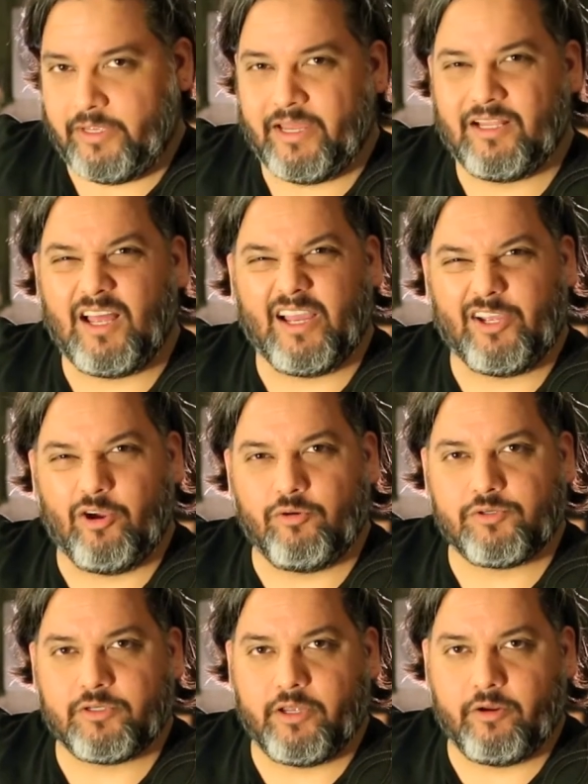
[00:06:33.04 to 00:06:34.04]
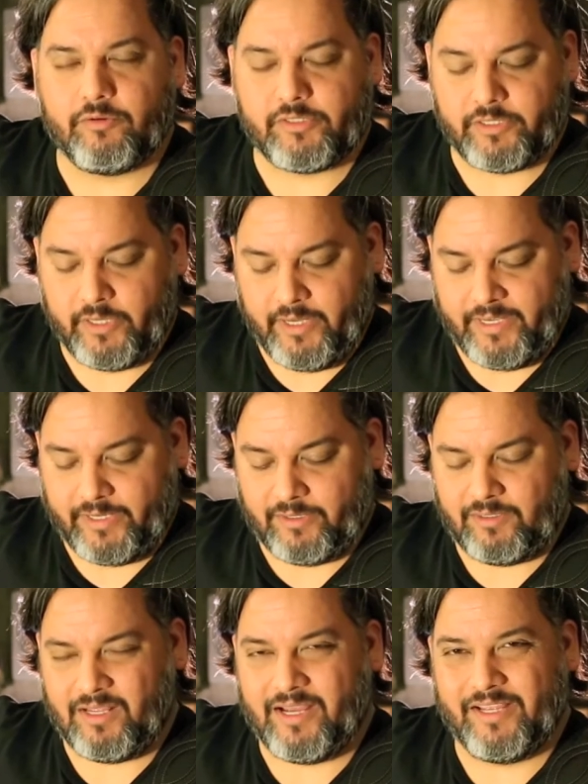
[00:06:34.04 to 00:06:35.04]
You get a lot of ghost notes
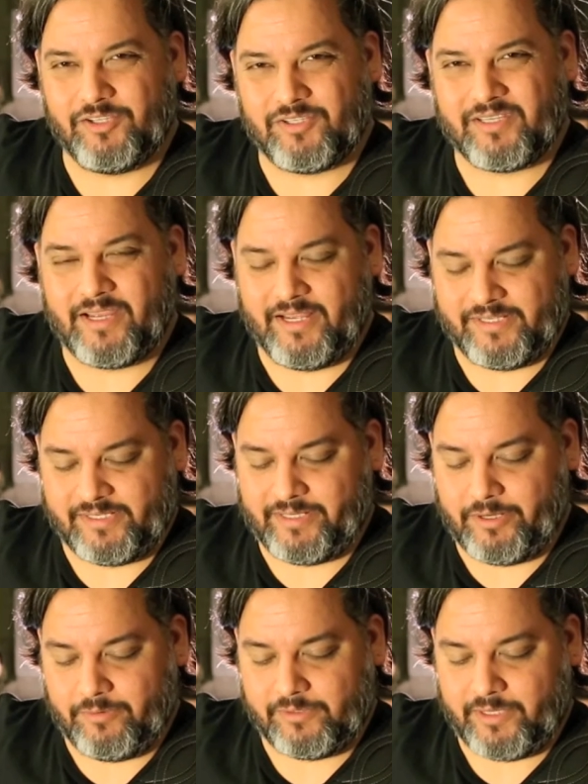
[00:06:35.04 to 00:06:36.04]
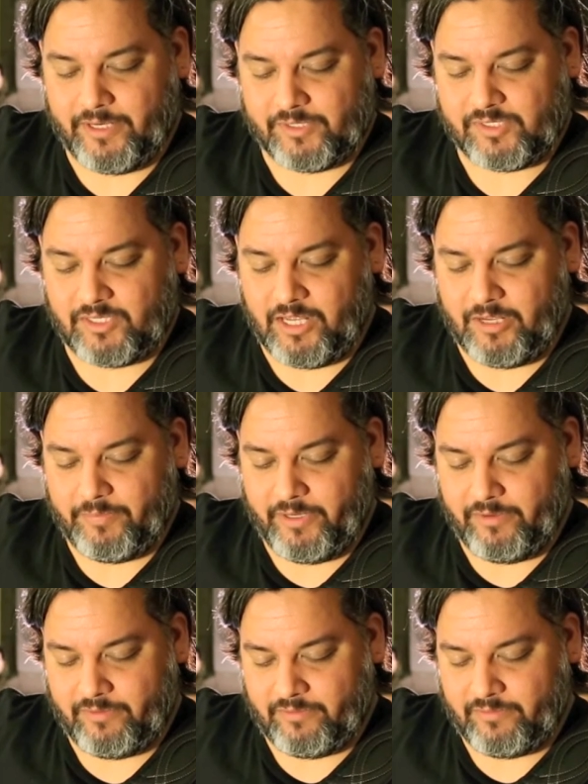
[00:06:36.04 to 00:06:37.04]
and a lot of just kind of sounds kind of
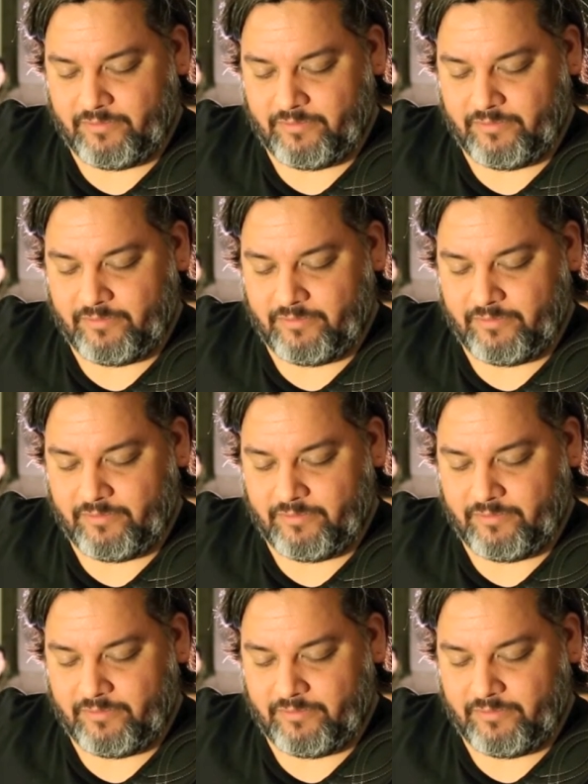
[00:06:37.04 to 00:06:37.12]
sloppy.